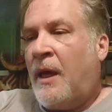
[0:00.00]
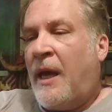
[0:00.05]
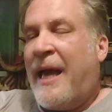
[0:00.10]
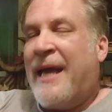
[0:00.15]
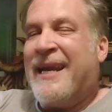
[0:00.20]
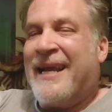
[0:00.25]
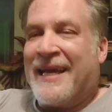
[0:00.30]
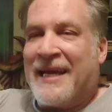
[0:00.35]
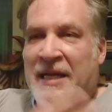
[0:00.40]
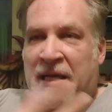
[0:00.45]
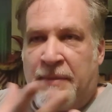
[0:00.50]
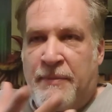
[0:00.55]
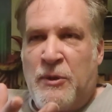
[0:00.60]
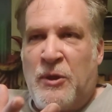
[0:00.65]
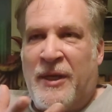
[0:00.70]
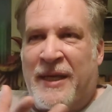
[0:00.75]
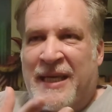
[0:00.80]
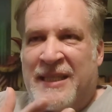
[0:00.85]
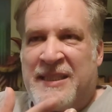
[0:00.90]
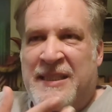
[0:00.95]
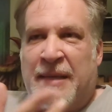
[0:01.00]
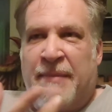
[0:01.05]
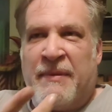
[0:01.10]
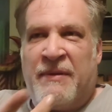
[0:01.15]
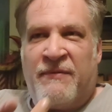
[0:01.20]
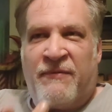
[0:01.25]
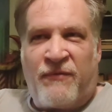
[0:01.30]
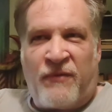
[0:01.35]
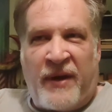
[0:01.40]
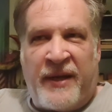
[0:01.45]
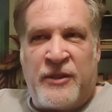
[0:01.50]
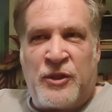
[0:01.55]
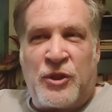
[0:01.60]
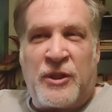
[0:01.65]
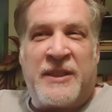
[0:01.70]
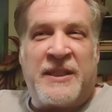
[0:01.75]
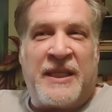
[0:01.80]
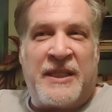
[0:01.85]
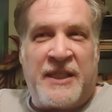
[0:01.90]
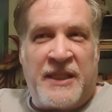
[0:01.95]
And I can communicate some in French,
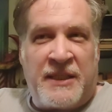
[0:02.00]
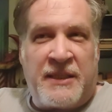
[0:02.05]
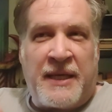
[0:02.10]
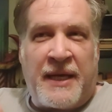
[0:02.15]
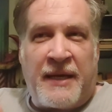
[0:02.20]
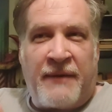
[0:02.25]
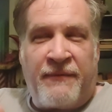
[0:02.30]
because I did take